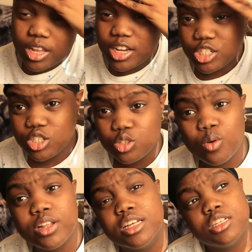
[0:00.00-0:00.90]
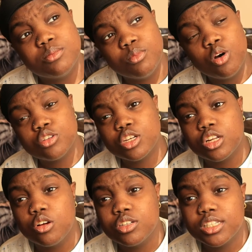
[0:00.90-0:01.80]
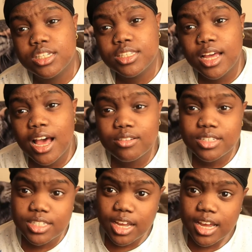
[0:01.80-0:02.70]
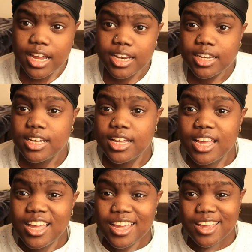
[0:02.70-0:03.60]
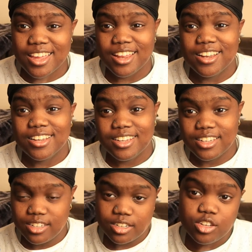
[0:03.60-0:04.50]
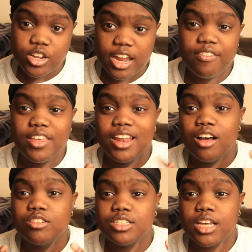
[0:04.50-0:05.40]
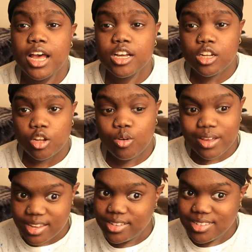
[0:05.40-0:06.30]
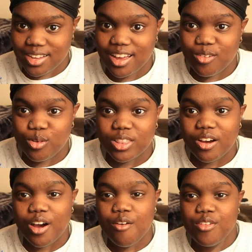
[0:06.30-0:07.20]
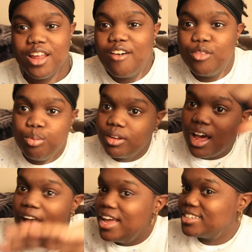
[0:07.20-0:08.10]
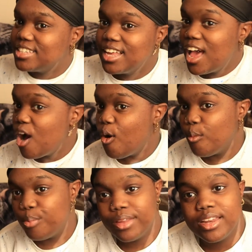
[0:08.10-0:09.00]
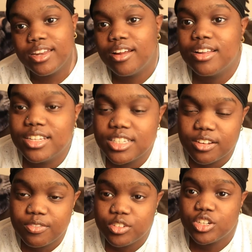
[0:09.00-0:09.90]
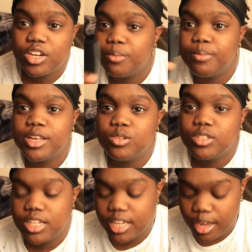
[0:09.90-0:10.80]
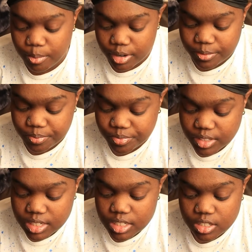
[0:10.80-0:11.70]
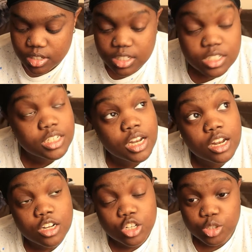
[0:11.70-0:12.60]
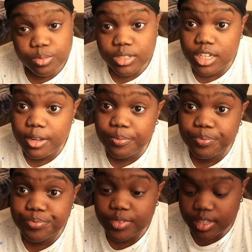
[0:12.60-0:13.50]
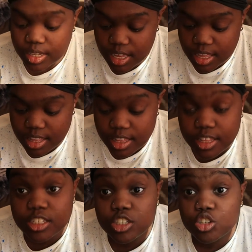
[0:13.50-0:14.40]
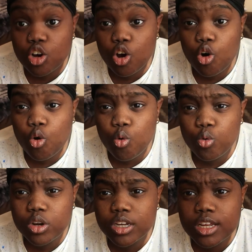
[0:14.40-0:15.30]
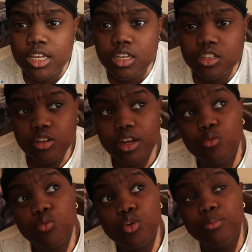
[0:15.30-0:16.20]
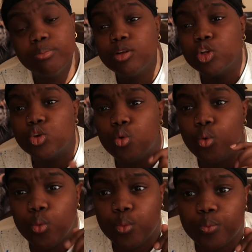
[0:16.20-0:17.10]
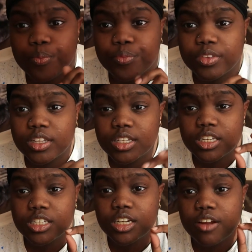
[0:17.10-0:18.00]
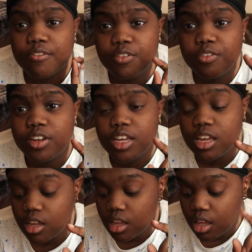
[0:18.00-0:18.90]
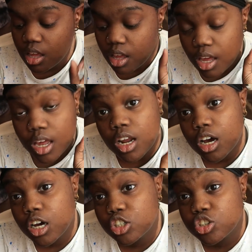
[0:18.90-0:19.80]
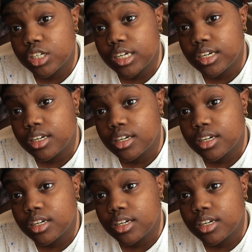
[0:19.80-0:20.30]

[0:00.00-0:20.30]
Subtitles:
This is the one that's most closely to outside, and you can have that outside glow inside without having to have the blinds open and all that stuff and to mess with the camera. So this is it at 100%, and then this is cold. So like real blue, this is it at 50 and 100.